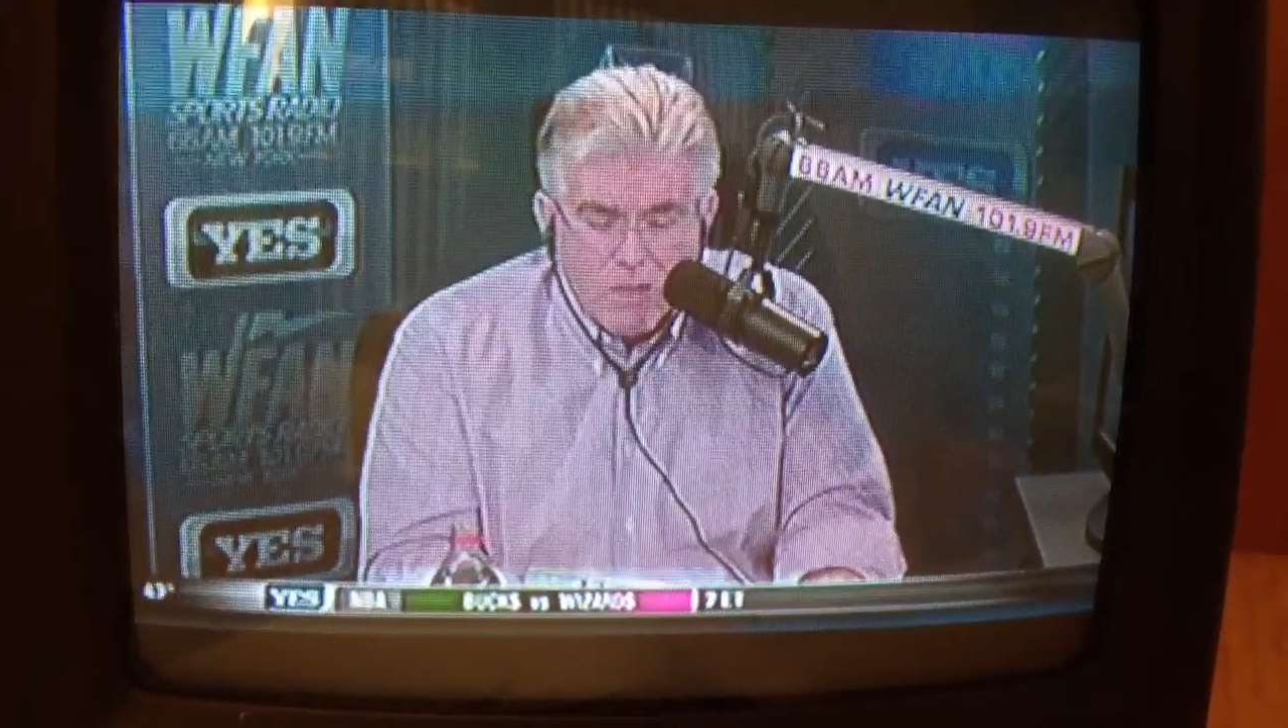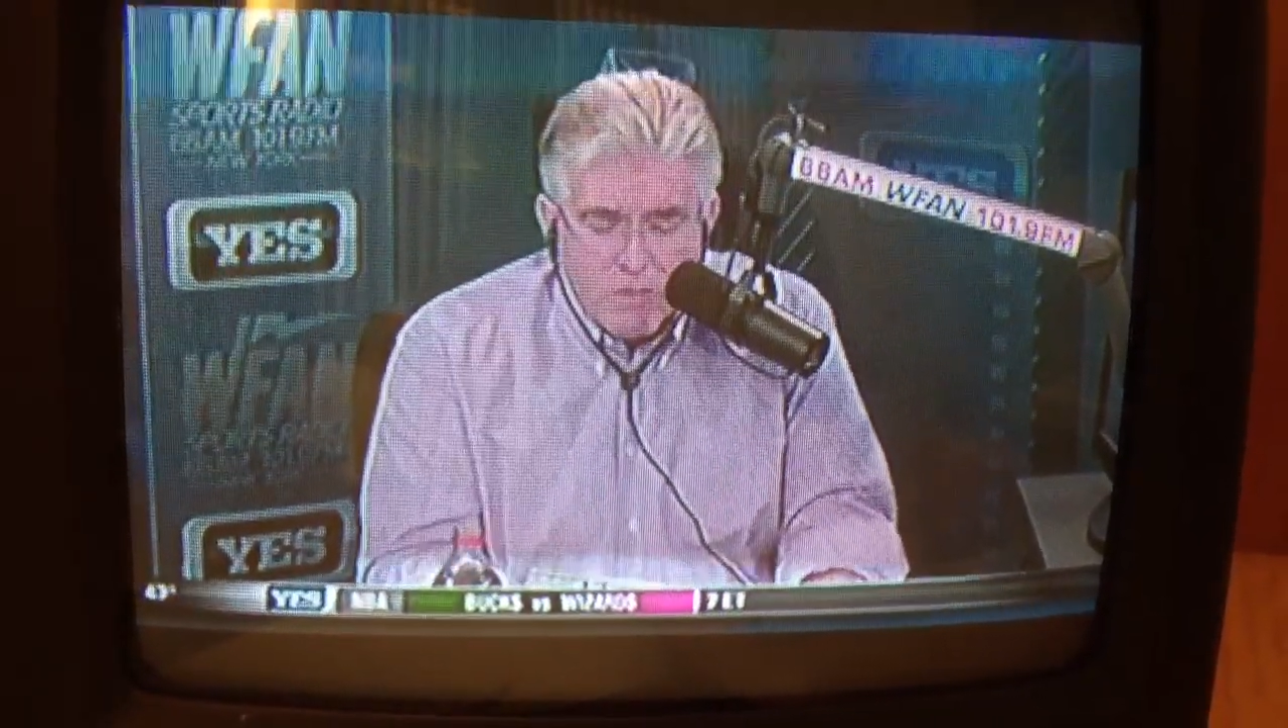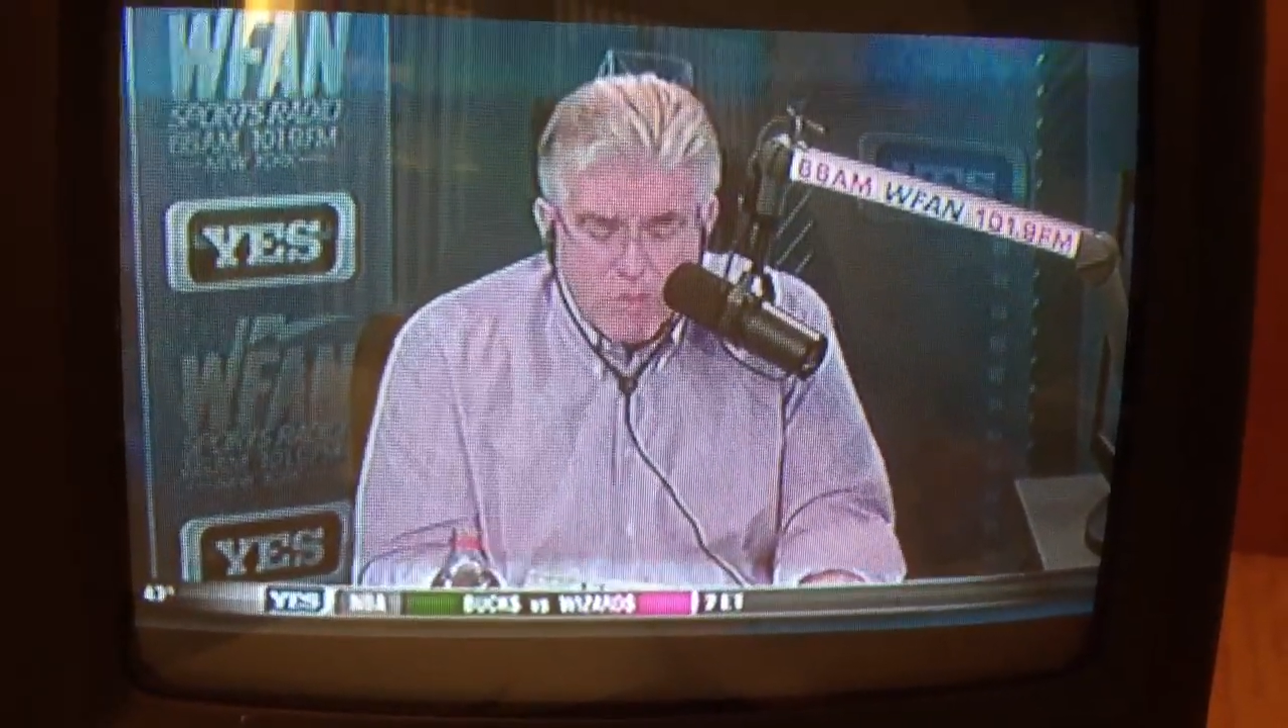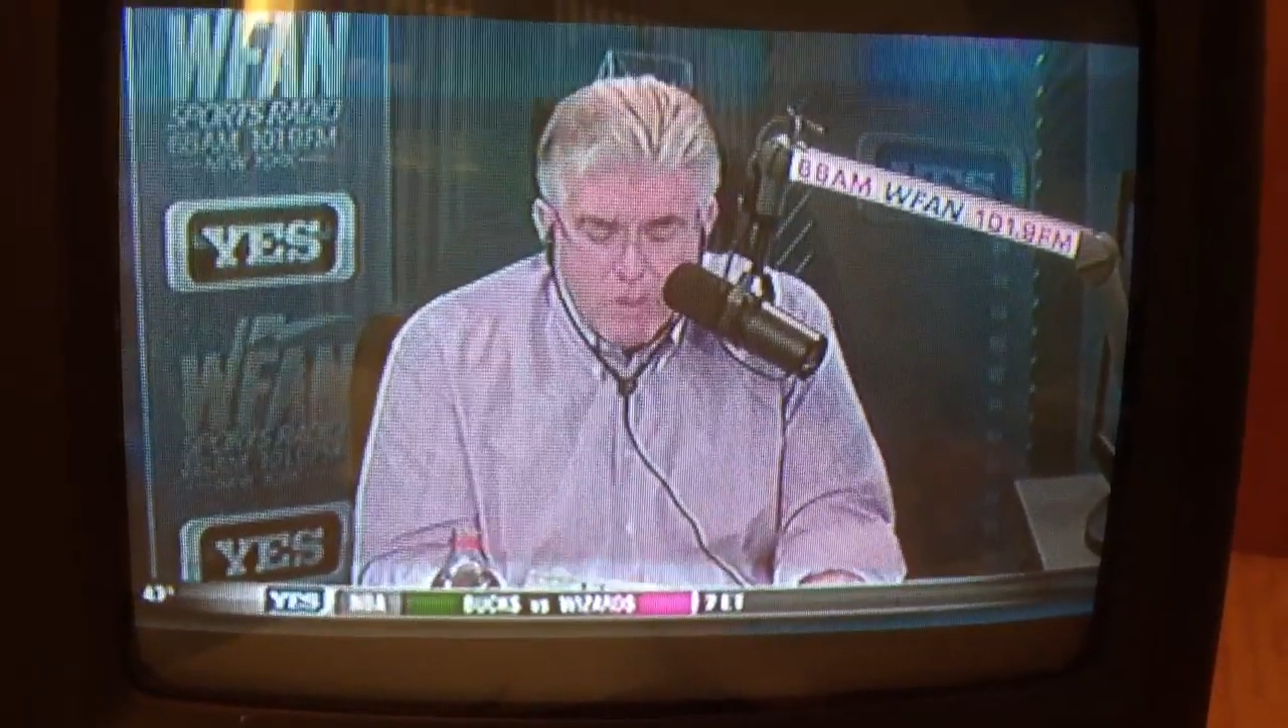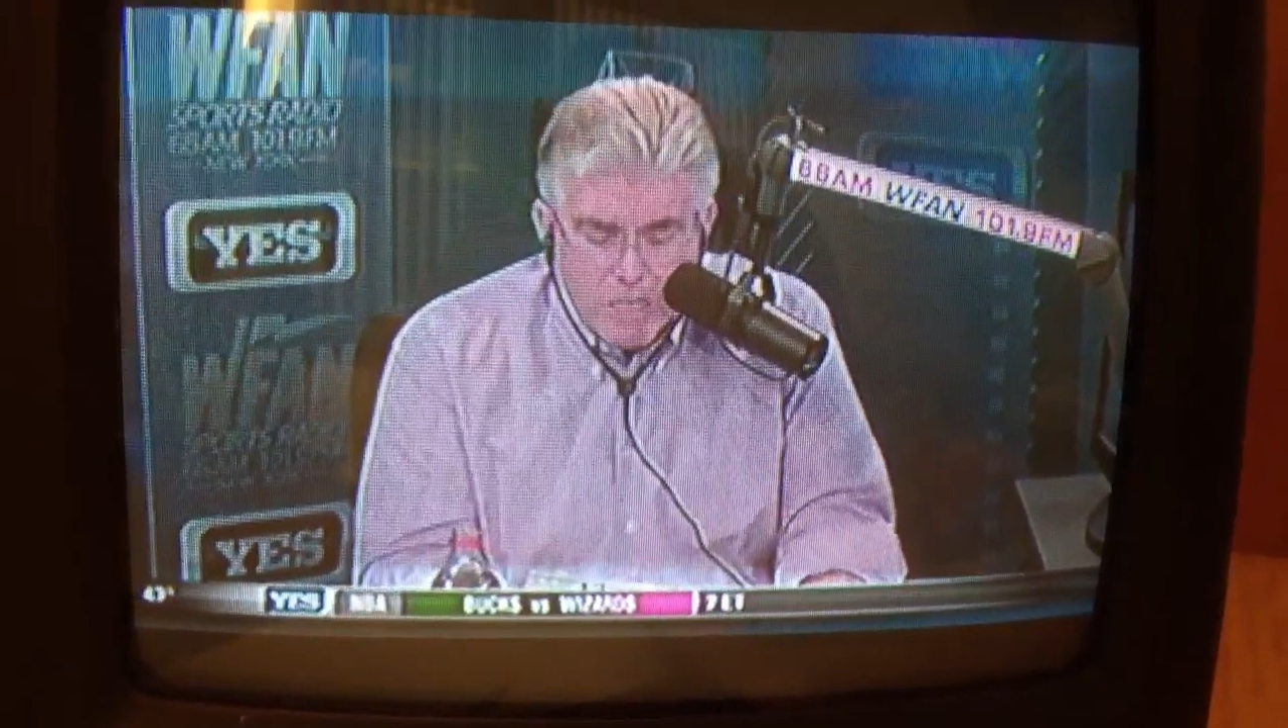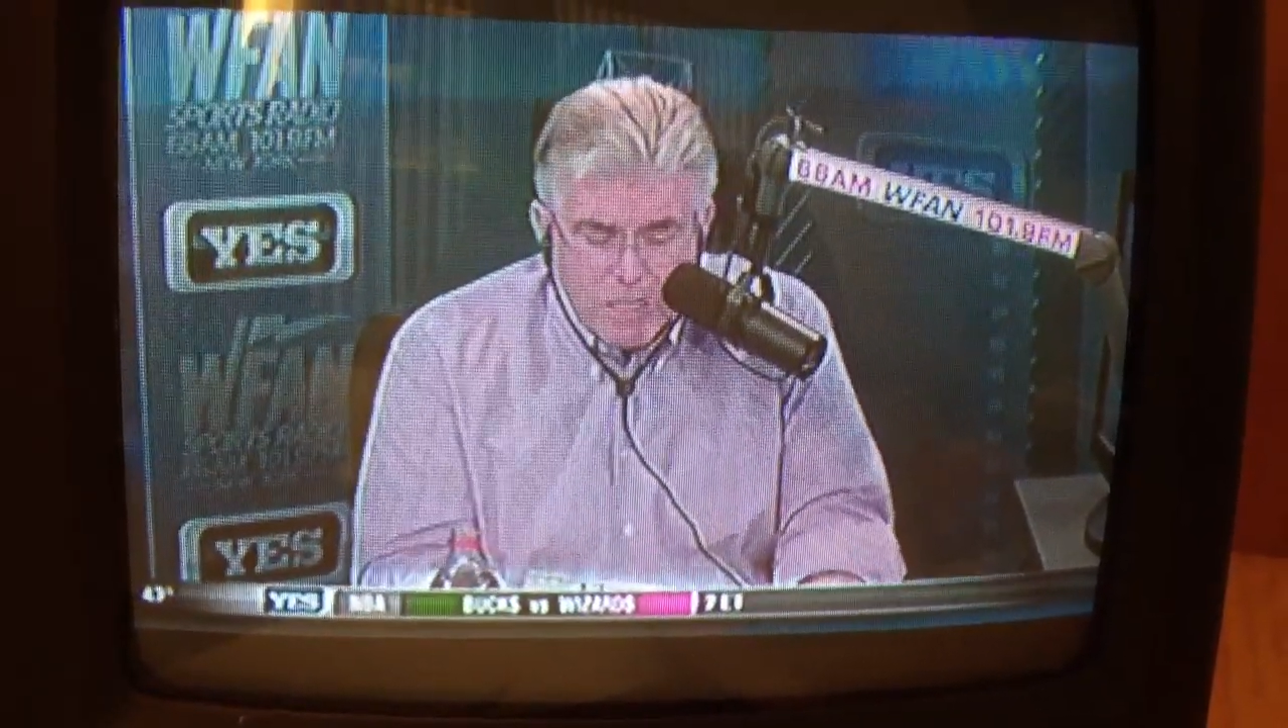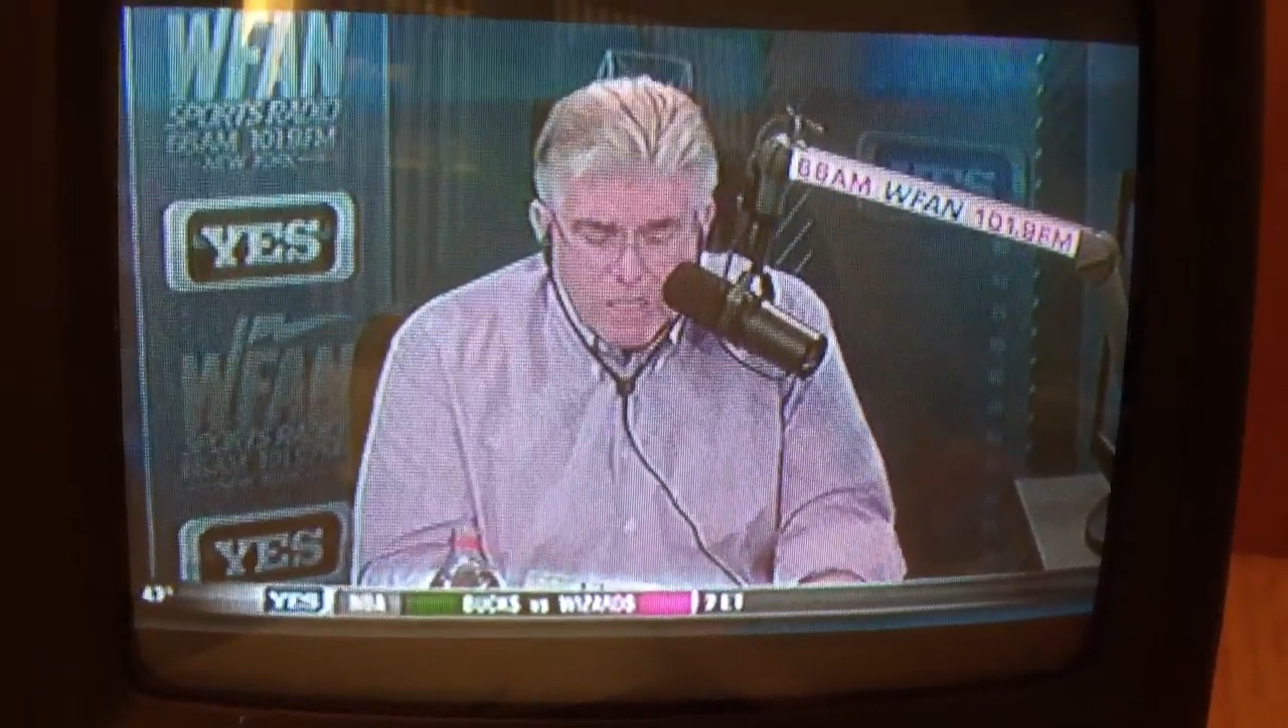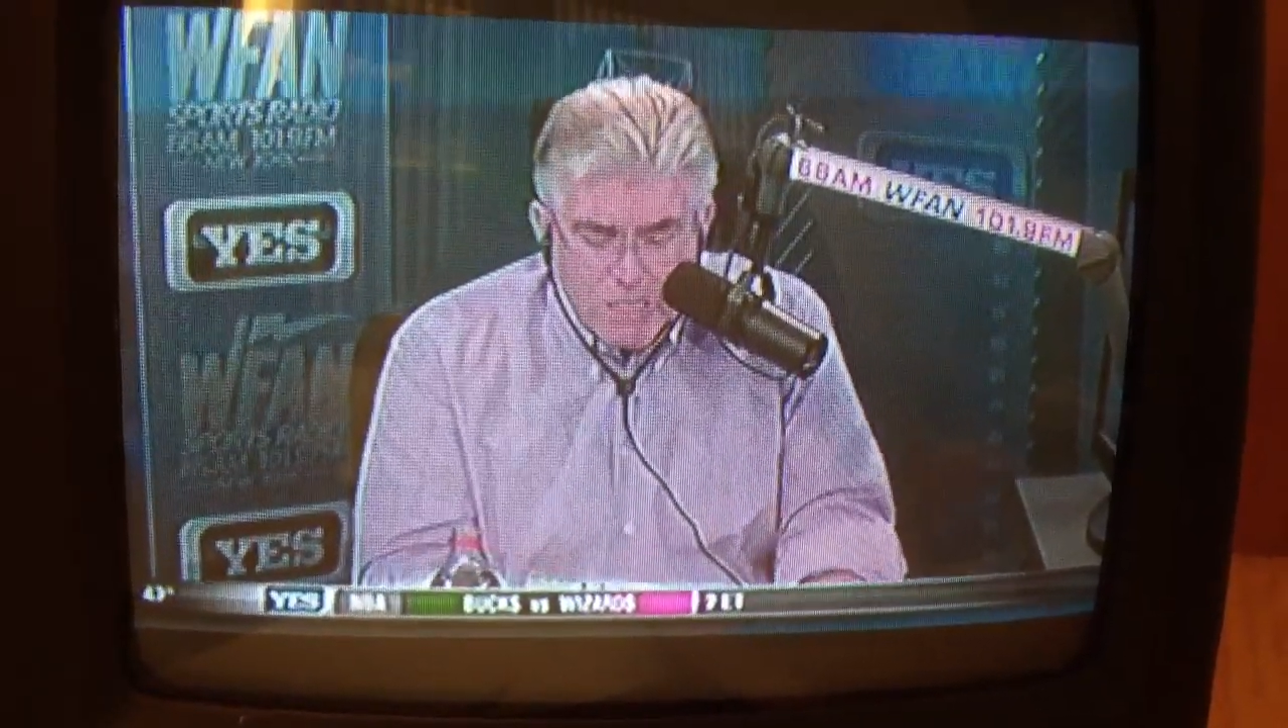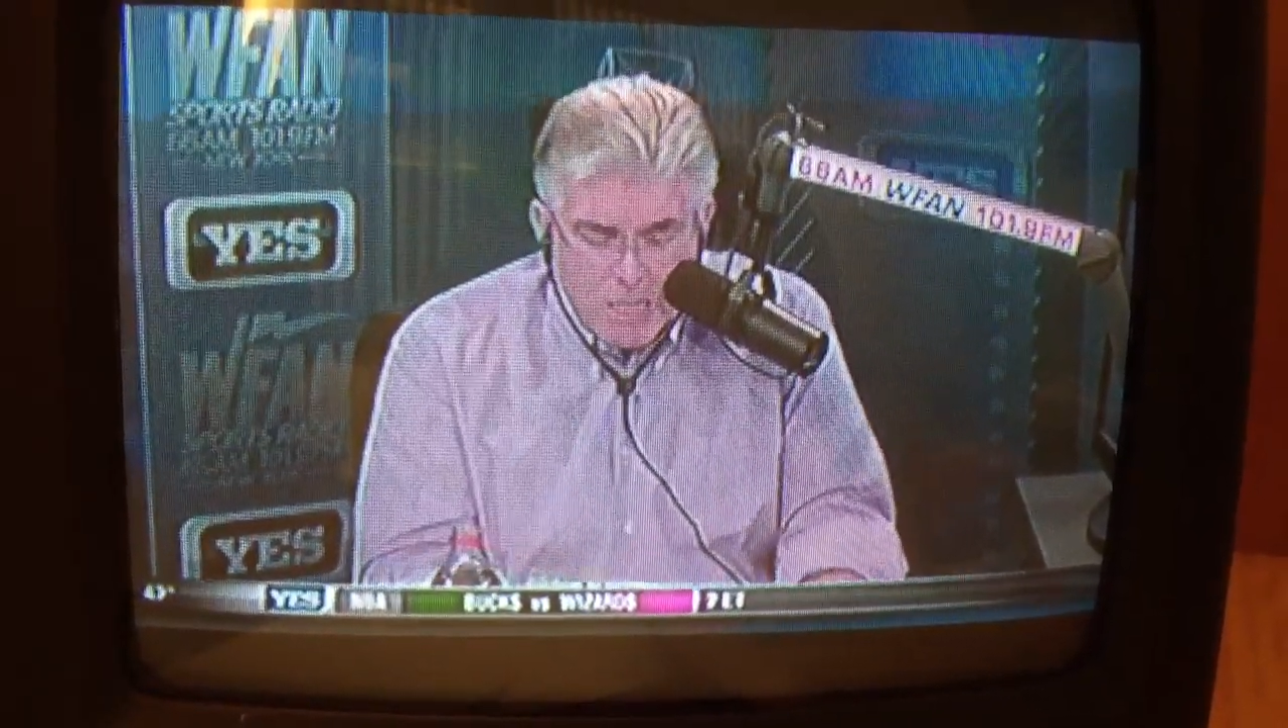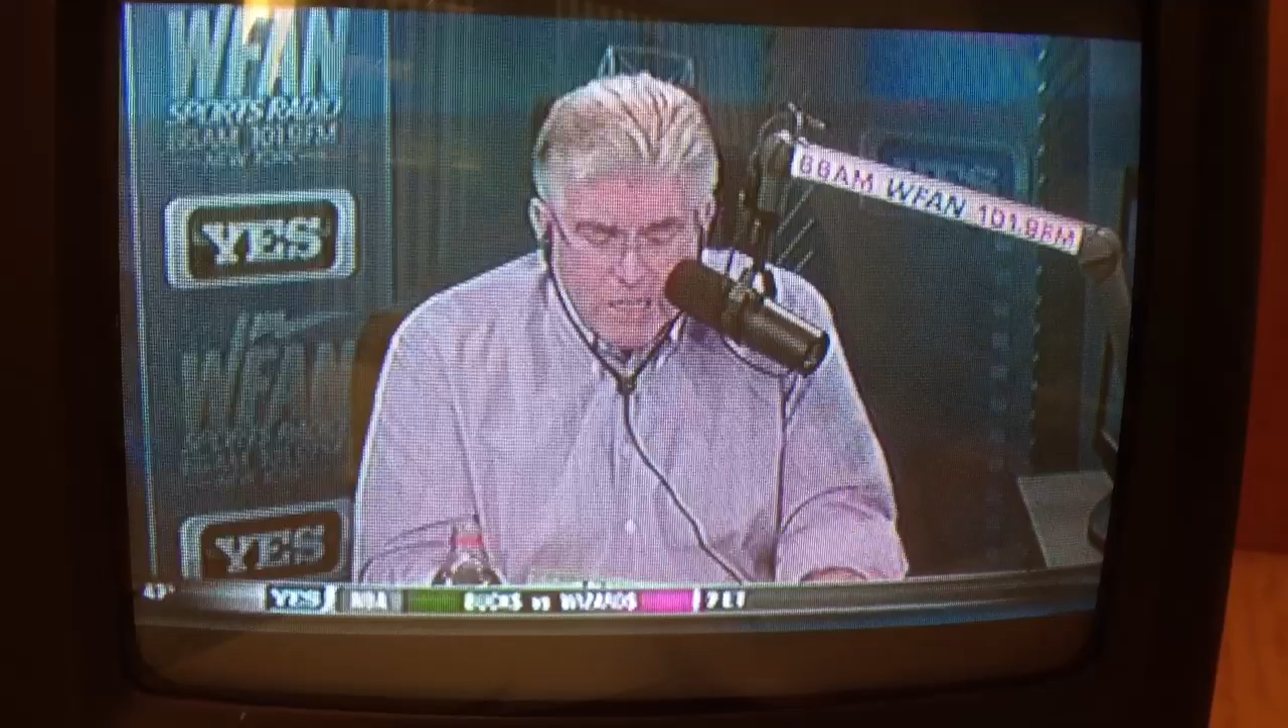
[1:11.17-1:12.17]
from
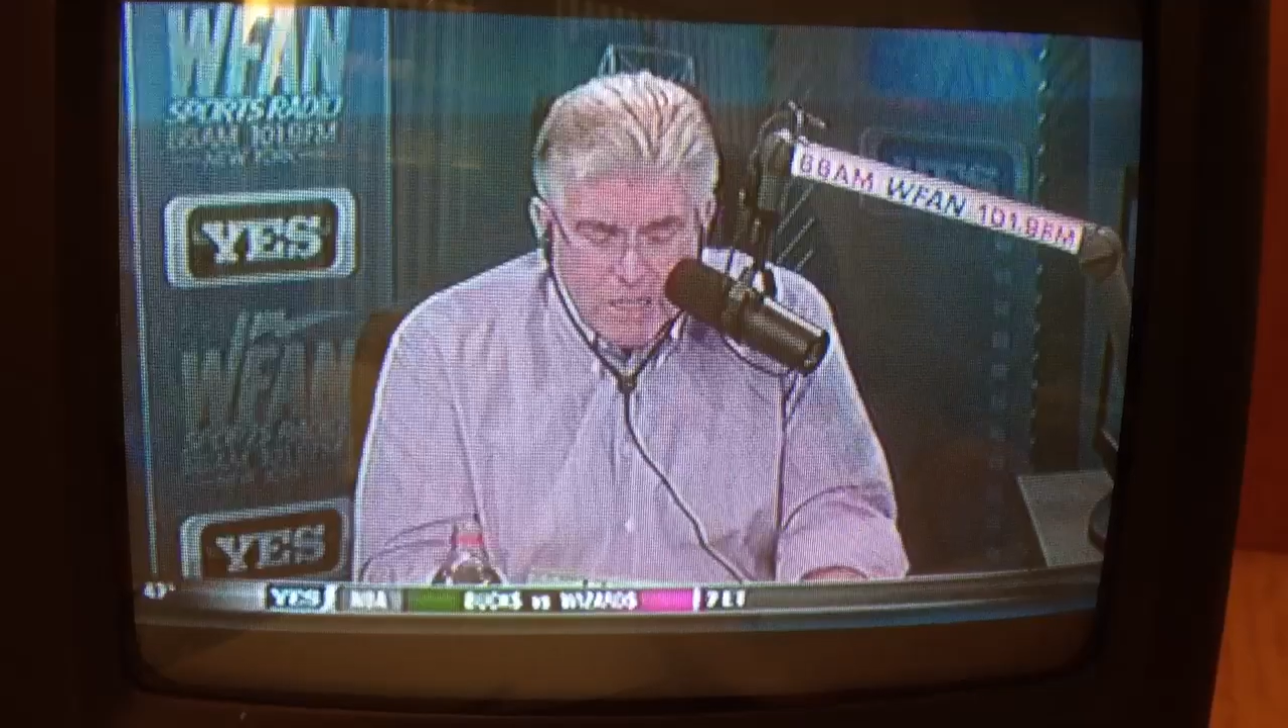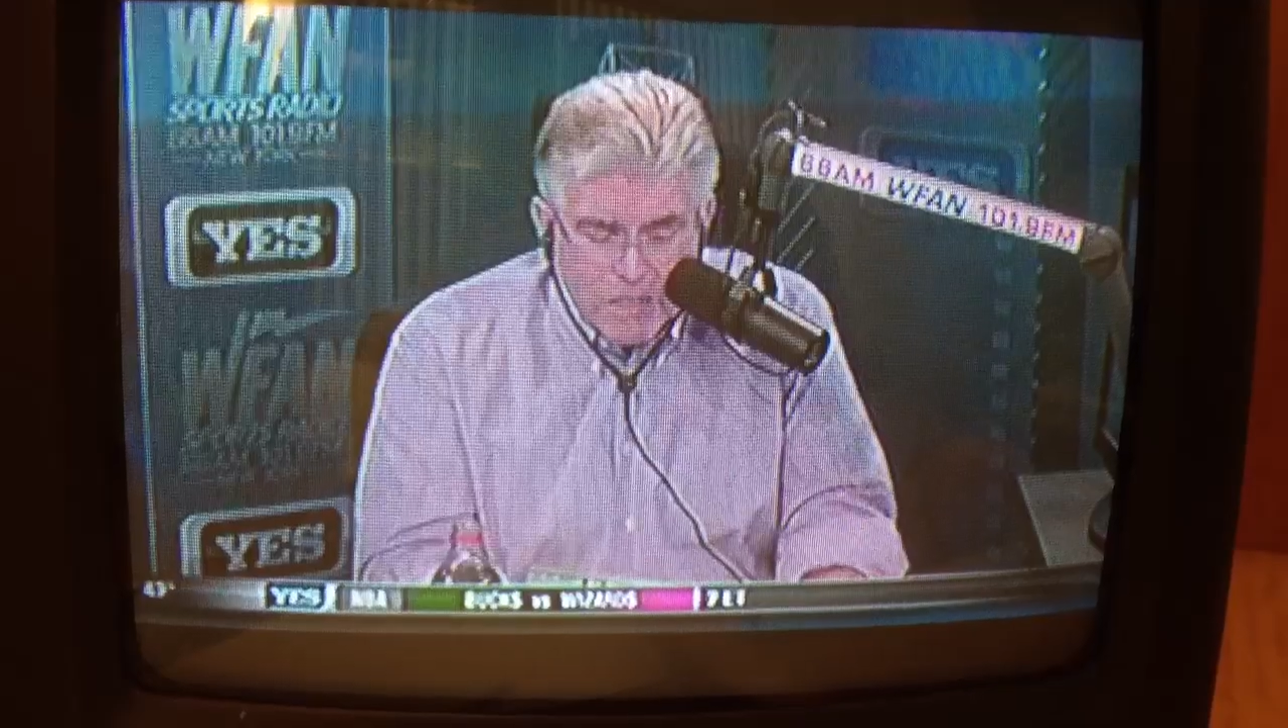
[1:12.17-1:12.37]
Argentina,